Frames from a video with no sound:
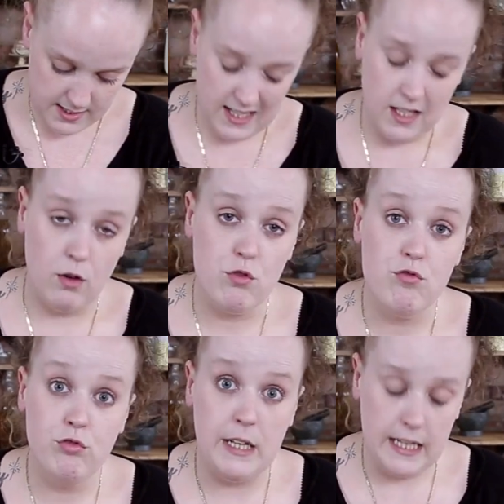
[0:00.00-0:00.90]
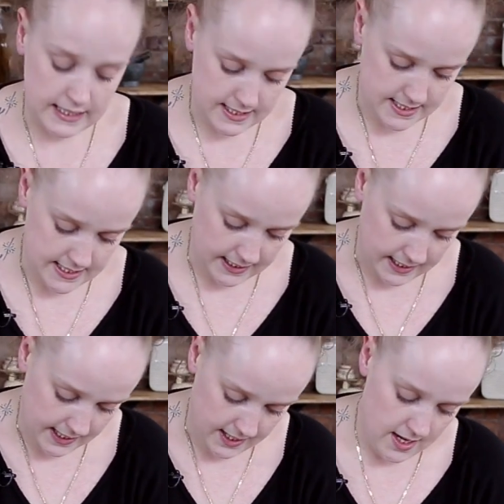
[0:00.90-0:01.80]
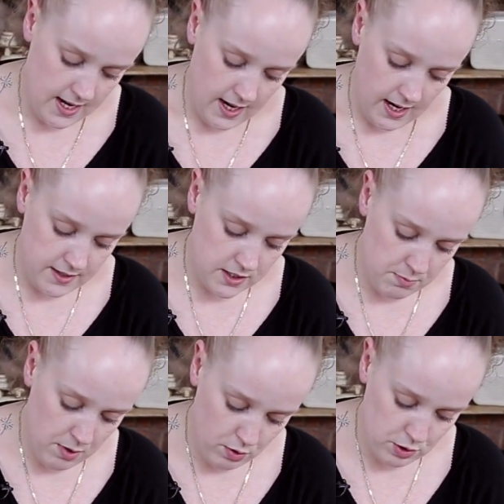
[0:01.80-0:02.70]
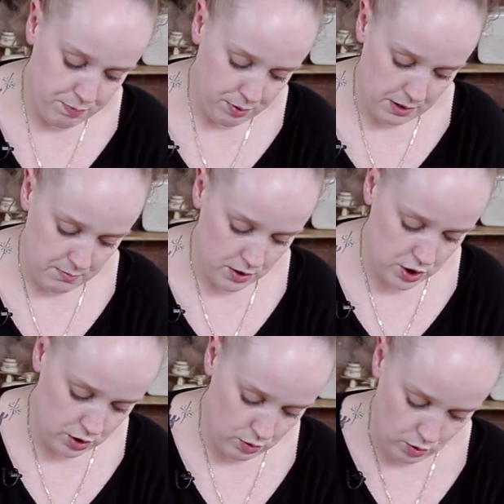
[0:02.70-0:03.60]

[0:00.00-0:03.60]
until it goes really sticky and the tomatoes pretty much